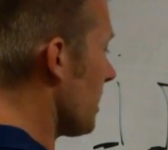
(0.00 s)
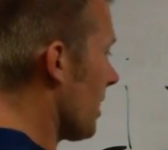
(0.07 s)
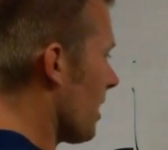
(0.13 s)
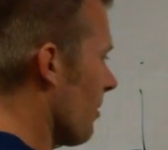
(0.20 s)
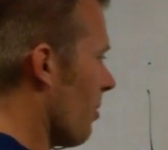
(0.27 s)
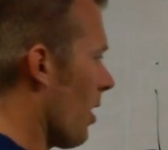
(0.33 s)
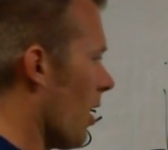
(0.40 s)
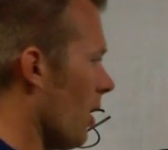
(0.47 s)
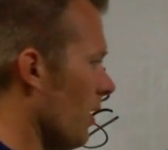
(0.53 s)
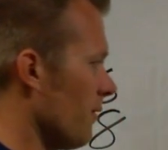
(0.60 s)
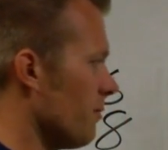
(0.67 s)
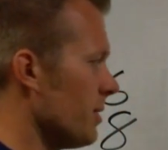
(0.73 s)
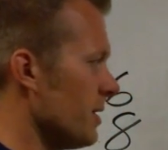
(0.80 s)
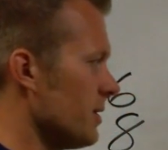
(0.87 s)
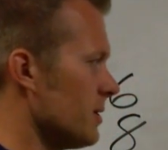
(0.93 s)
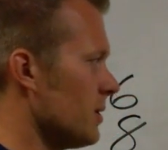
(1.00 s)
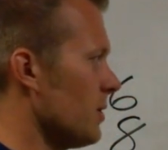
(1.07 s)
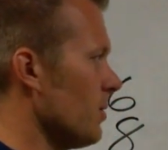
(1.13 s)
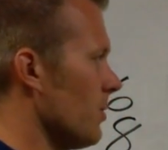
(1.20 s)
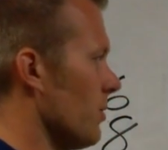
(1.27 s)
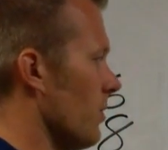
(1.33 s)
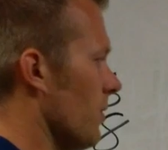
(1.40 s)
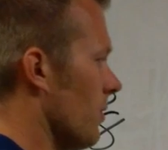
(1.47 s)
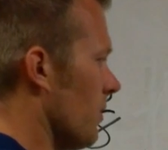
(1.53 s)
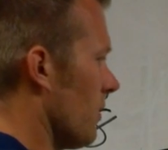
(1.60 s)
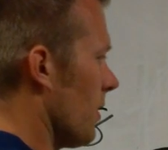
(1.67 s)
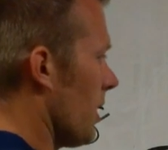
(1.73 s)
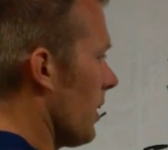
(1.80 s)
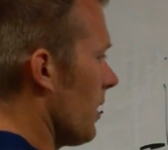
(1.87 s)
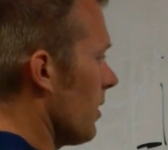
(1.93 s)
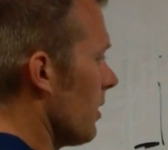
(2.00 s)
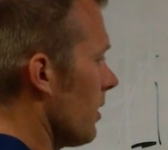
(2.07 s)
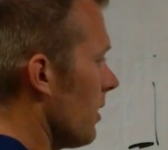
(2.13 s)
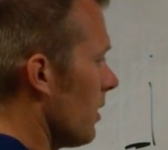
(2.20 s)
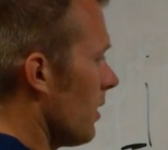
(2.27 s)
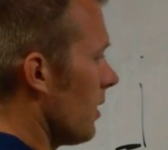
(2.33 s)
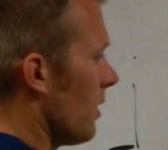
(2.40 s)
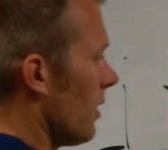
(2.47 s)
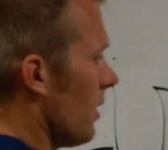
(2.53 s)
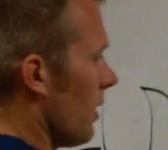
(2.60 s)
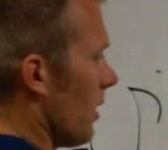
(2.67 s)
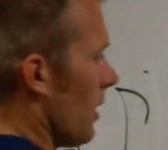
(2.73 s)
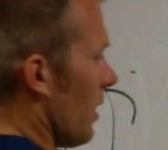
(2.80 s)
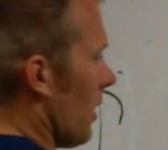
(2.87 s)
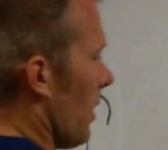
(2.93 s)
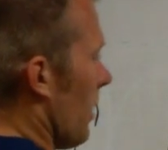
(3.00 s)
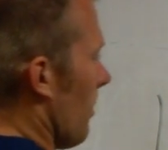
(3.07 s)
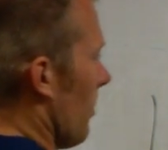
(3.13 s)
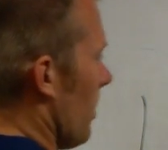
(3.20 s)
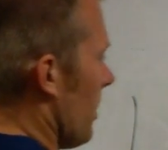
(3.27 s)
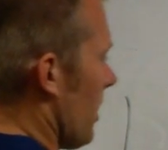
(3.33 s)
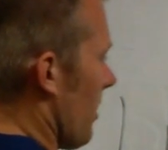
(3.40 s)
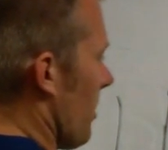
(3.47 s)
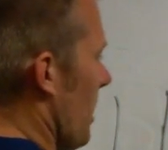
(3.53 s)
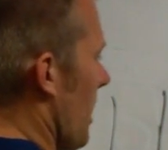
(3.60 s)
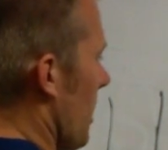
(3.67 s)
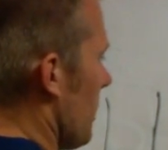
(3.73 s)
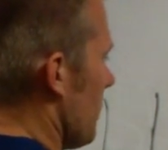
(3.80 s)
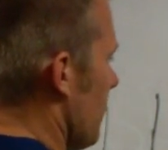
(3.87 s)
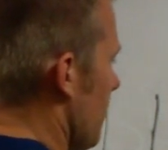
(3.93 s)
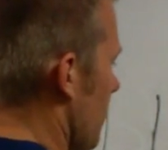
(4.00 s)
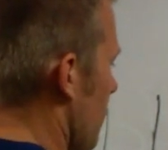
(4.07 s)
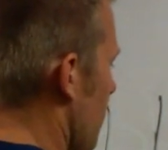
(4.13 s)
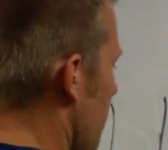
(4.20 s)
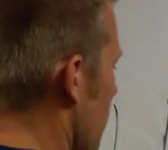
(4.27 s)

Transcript: will take up all of beat 2, right? And then I'm going to add,